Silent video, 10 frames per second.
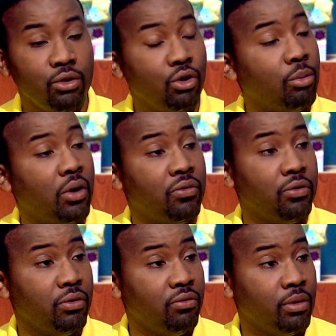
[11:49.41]
during the month
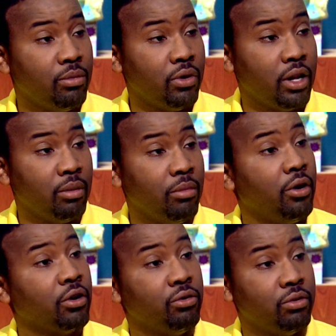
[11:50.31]
of November at
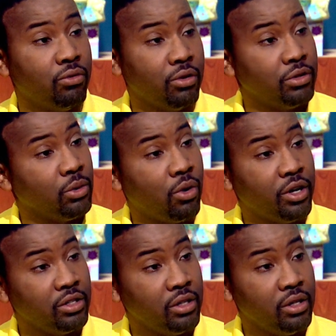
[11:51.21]
American University in
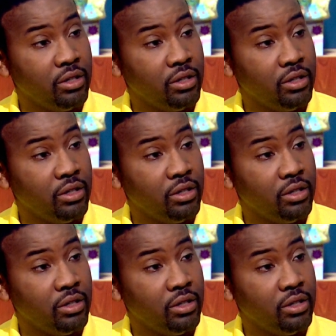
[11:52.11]
Washington, D.C.